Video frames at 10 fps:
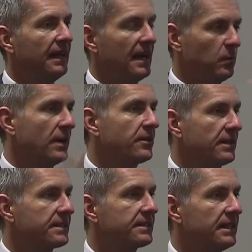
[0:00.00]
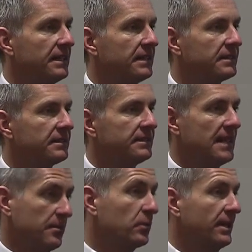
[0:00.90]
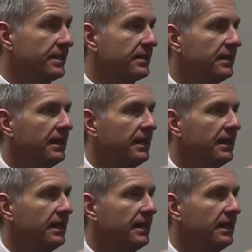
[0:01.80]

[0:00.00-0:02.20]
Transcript: and whether it's uh, temperate.